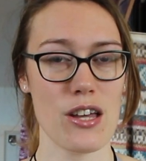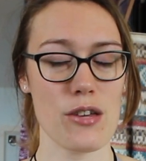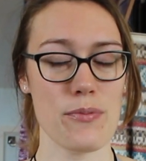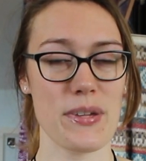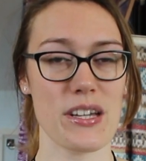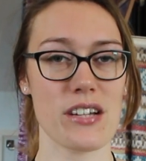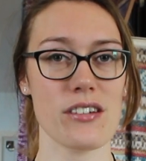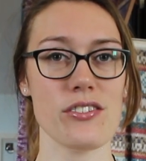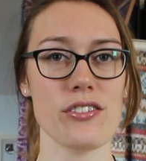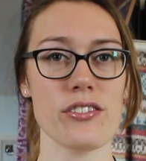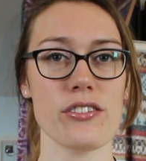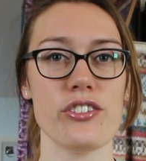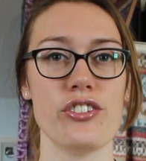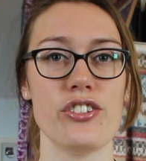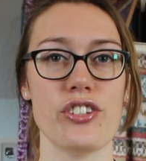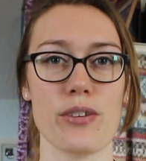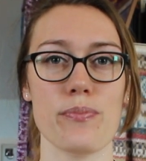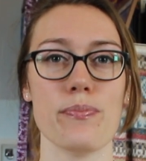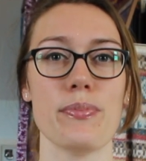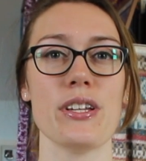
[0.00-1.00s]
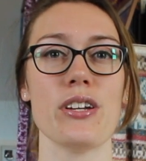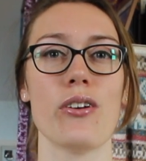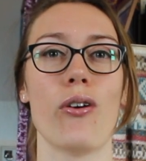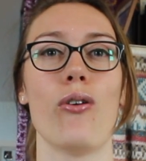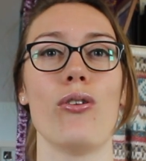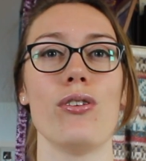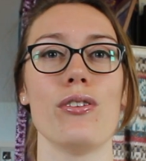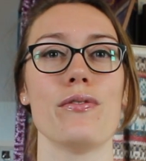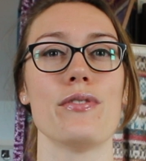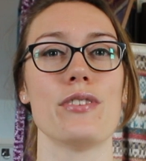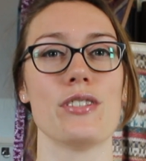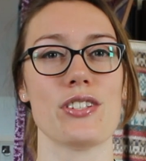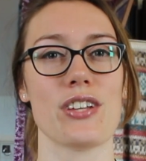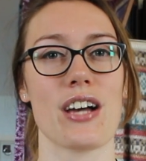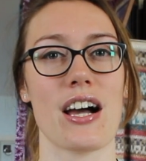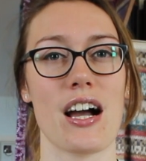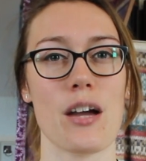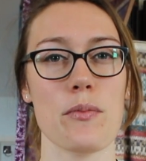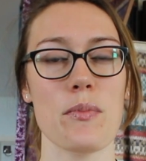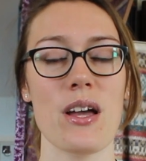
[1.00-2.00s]
Because you're jumping all of the
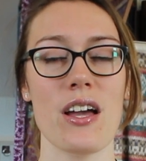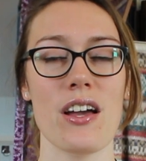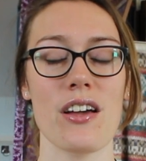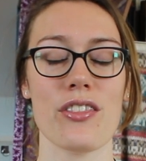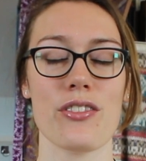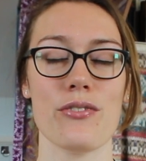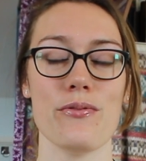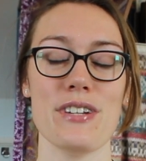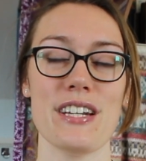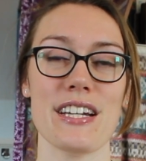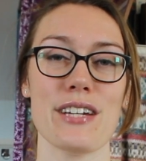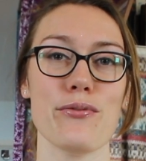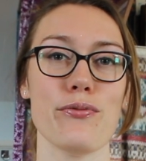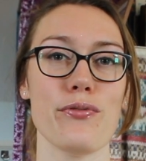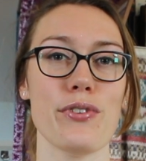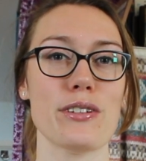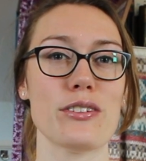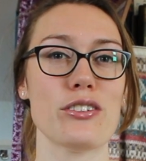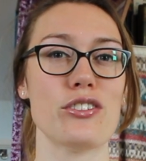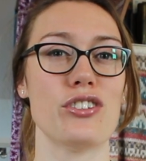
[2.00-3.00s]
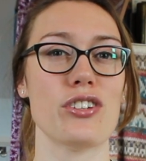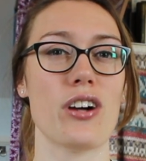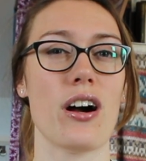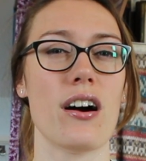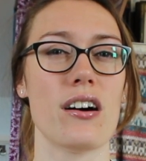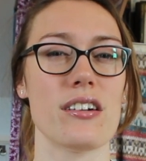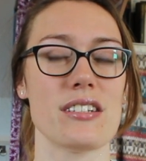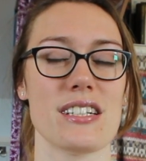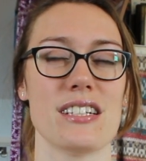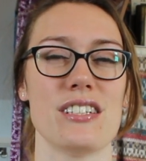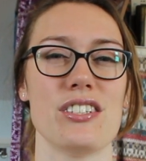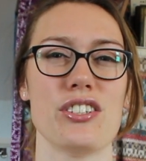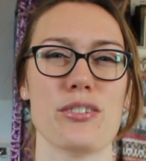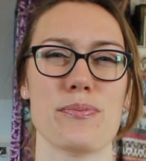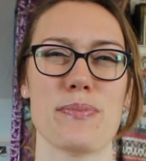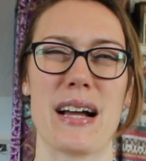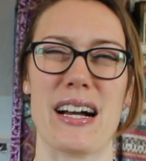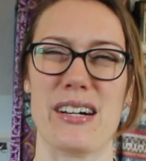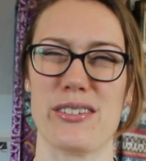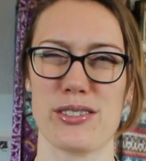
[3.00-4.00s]
time, the reader can feel jarred and
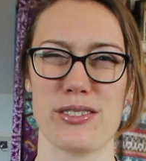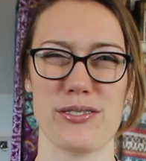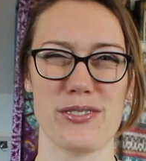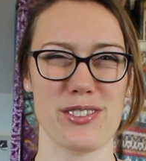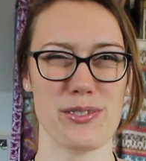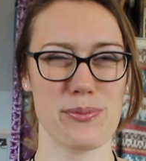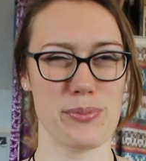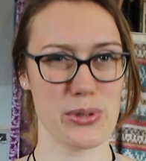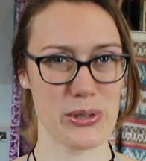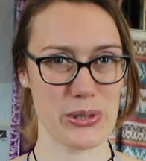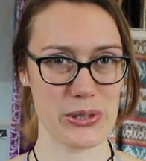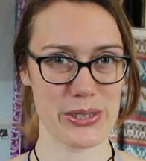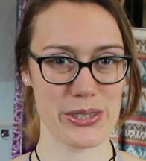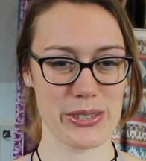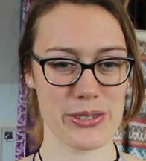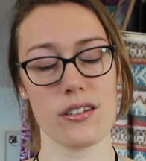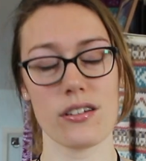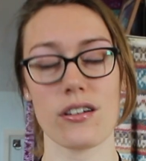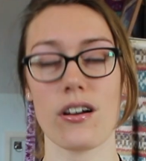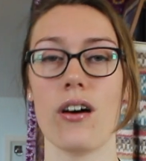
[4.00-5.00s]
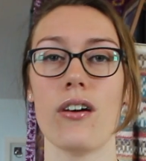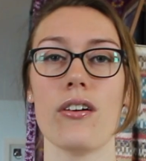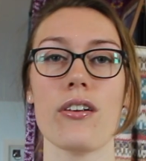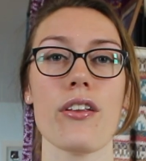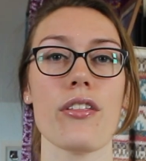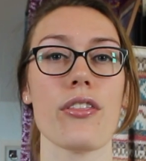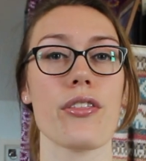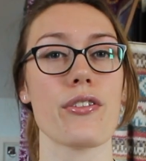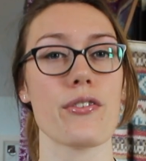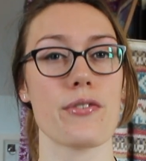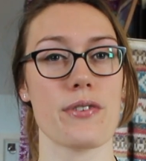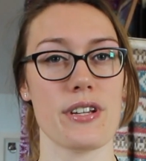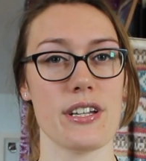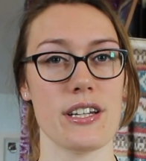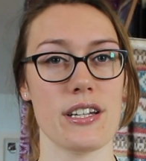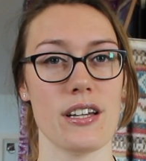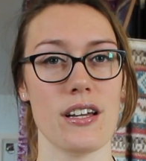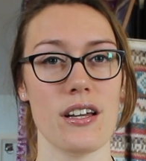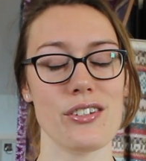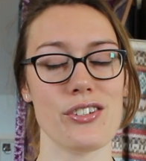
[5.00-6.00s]
jump out of the book. Con 3.
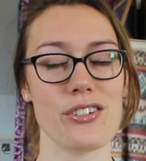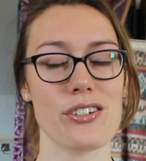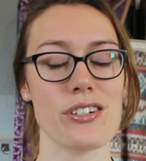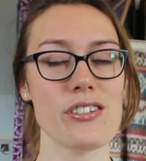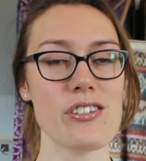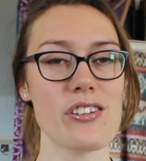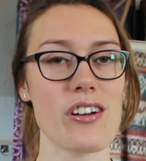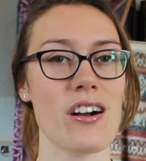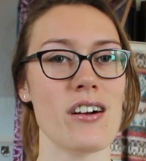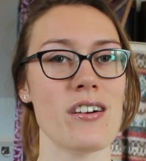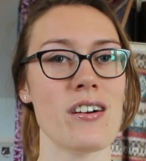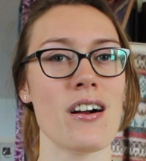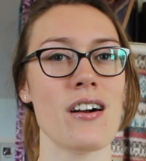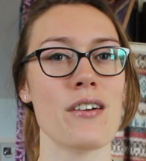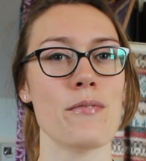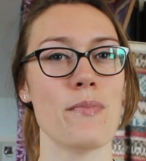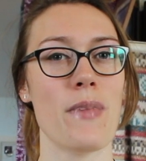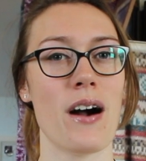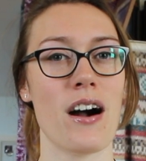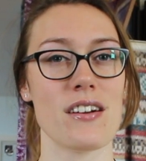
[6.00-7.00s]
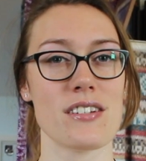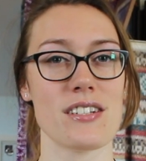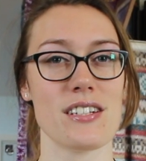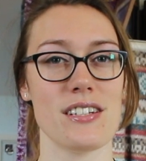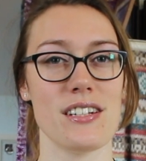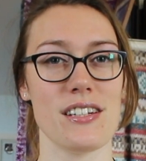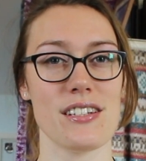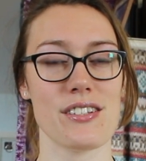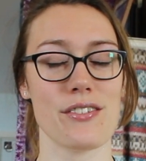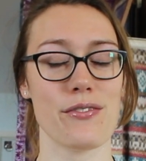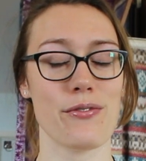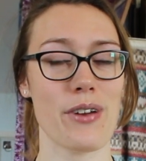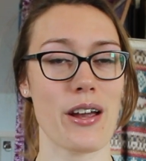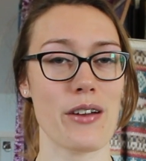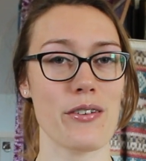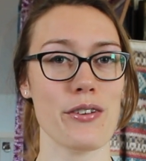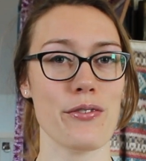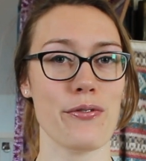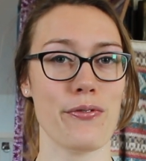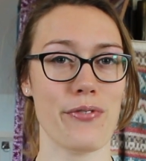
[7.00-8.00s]
George.R.R.Martin is a
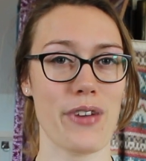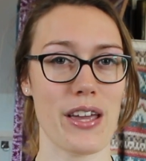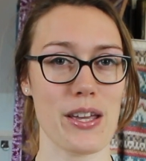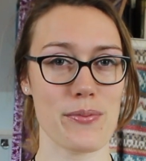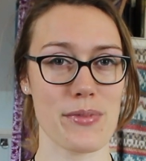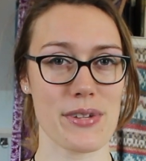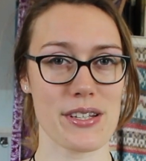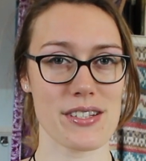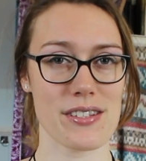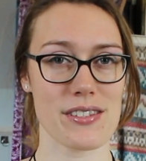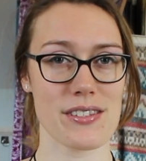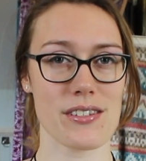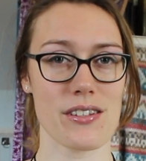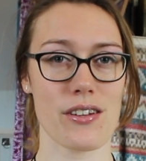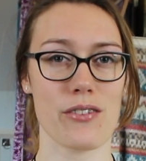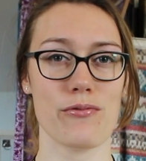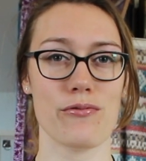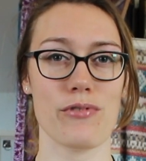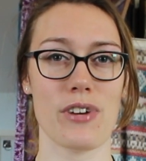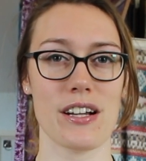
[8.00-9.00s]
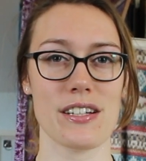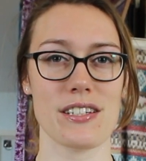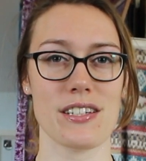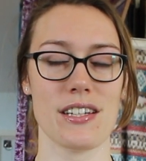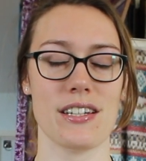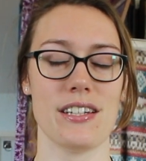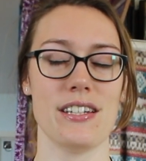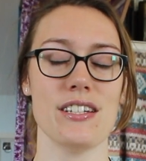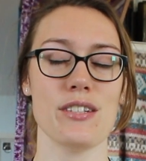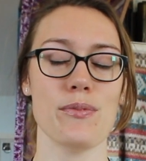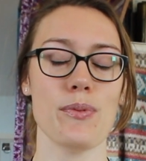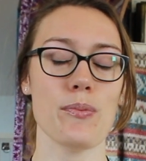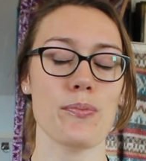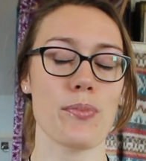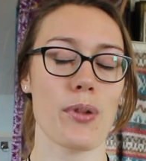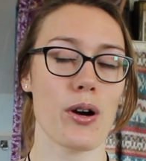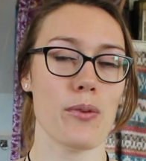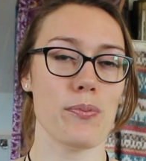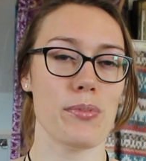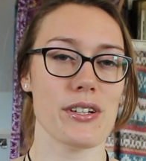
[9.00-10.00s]
very famous writer. He has been
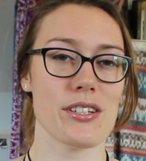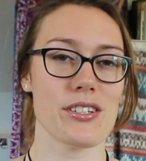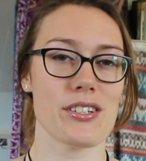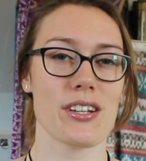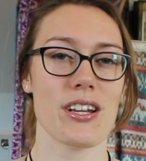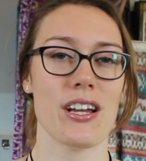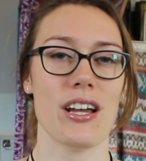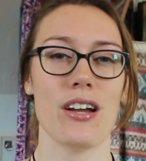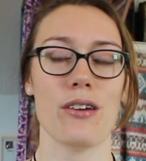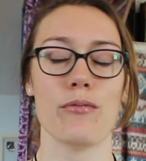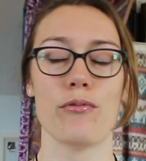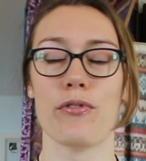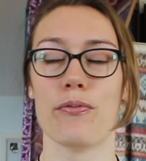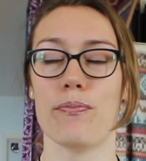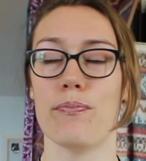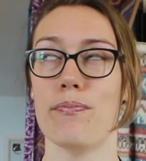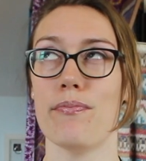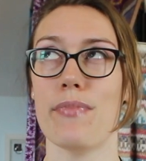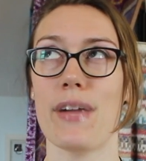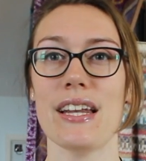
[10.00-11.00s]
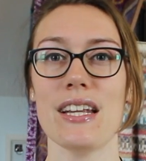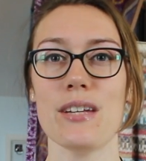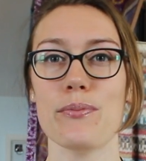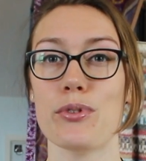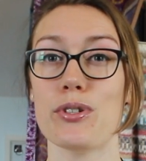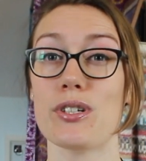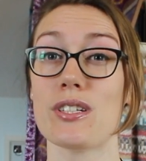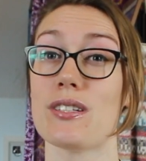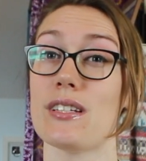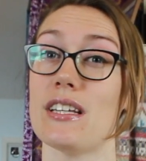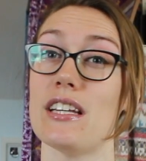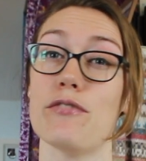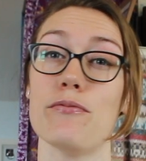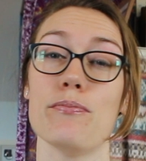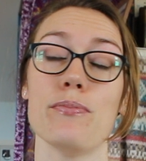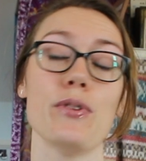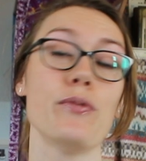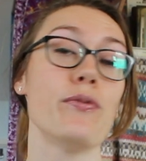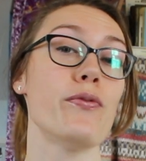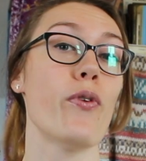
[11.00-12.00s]
published with many books
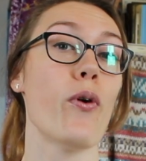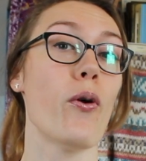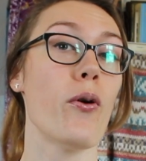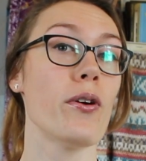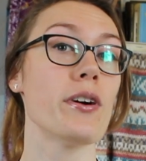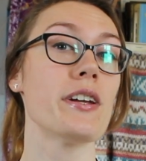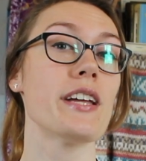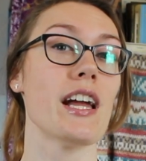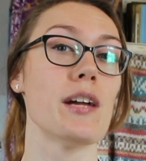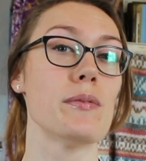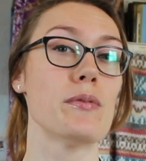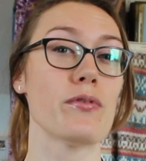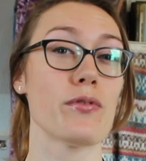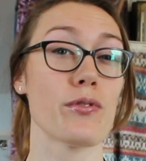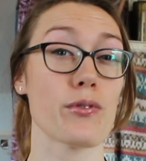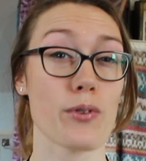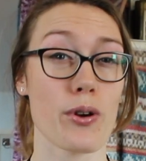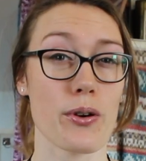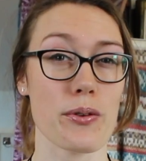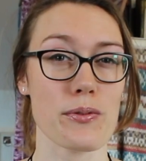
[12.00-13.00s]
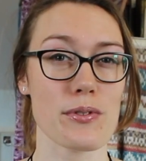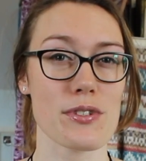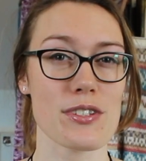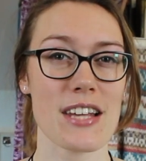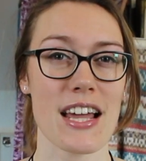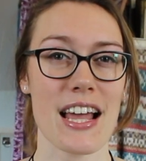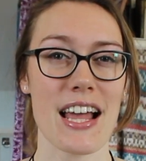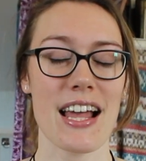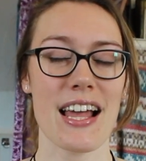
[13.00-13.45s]
even before Game of Thrones.